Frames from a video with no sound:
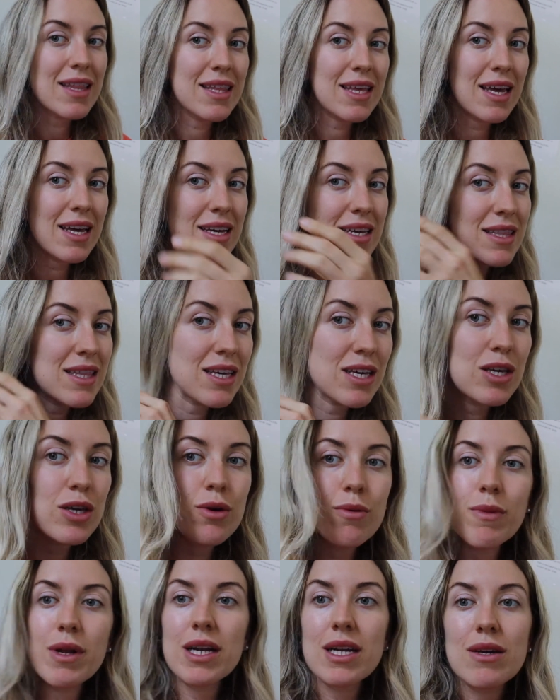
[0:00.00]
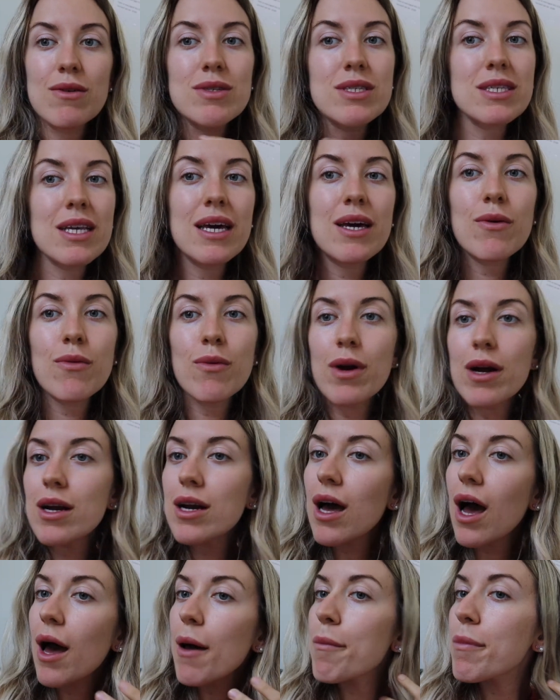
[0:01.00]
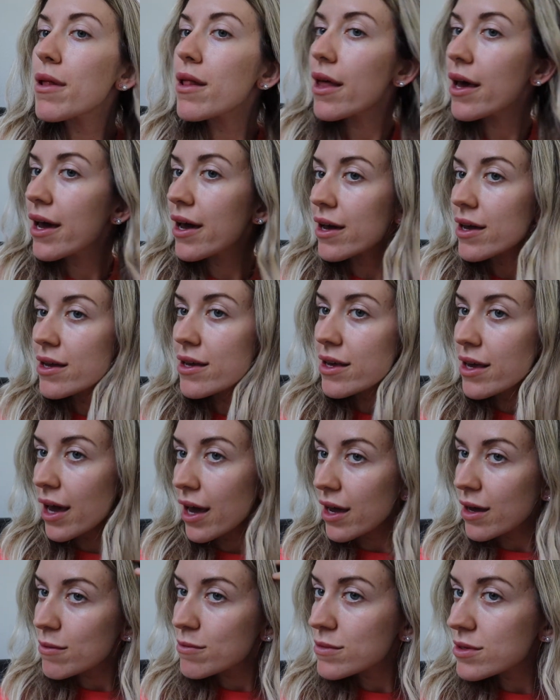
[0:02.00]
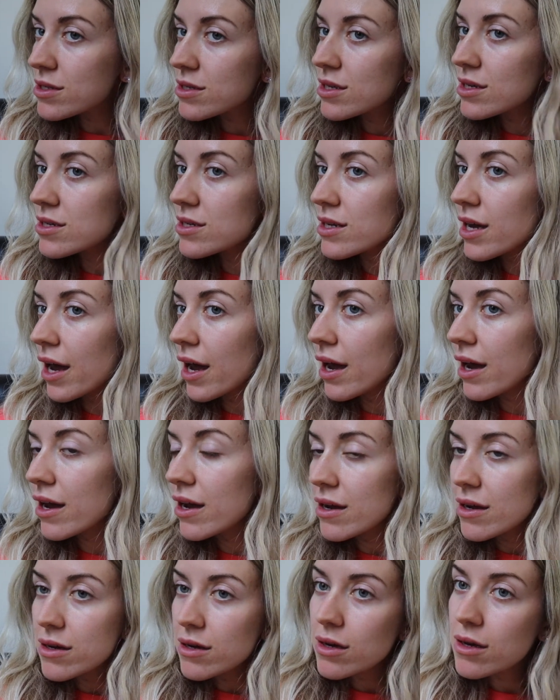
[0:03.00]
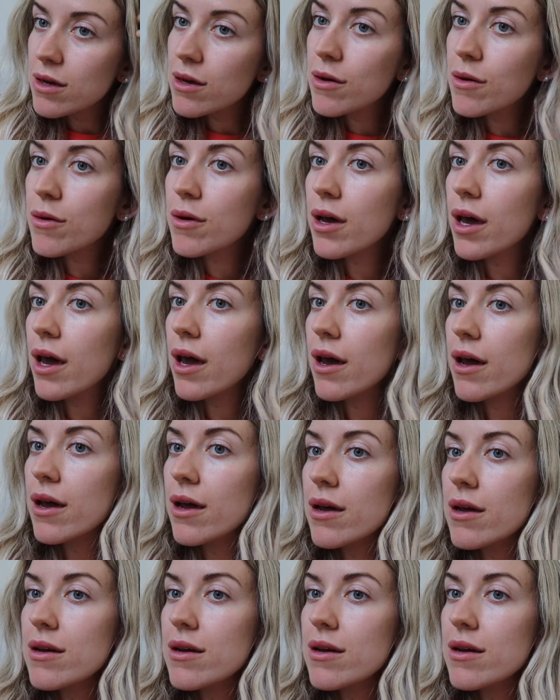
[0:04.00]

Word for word: Like the humidity was like, we're not playing games today, okay?